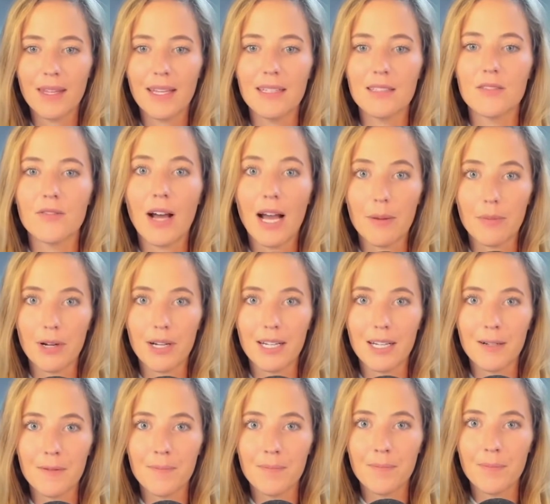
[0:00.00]
is
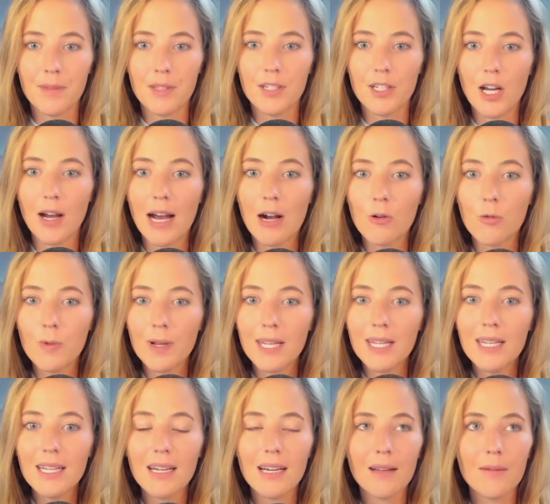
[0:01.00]
vibrating. You know, how
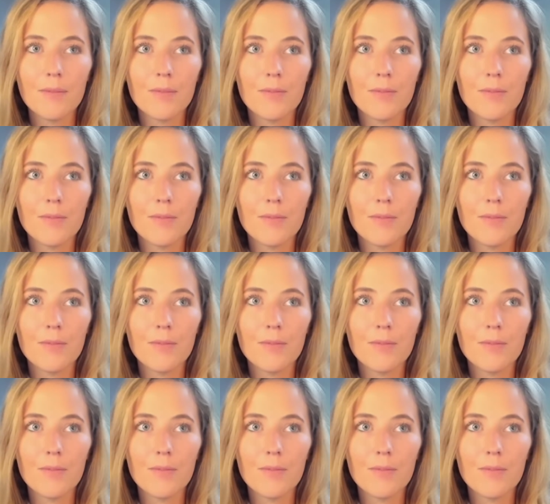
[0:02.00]
we,